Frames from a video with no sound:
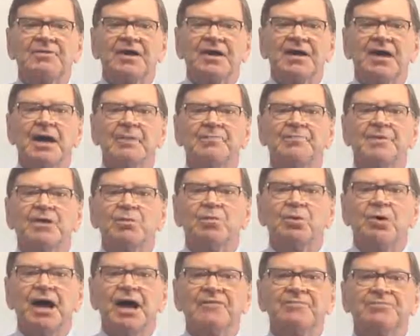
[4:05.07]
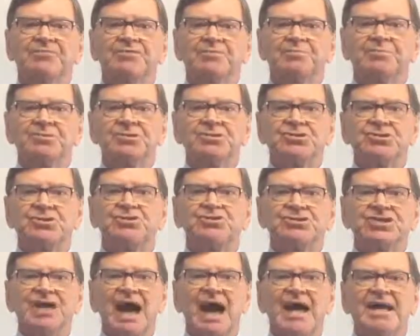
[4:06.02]
the company will have to
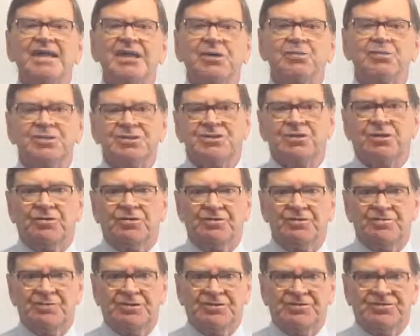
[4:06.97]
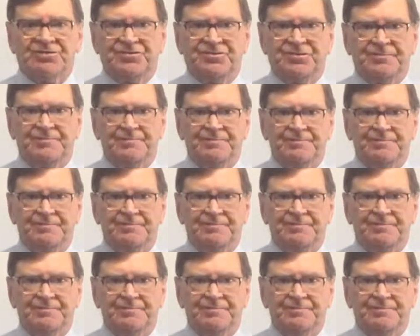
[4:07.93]
produce adequate documents.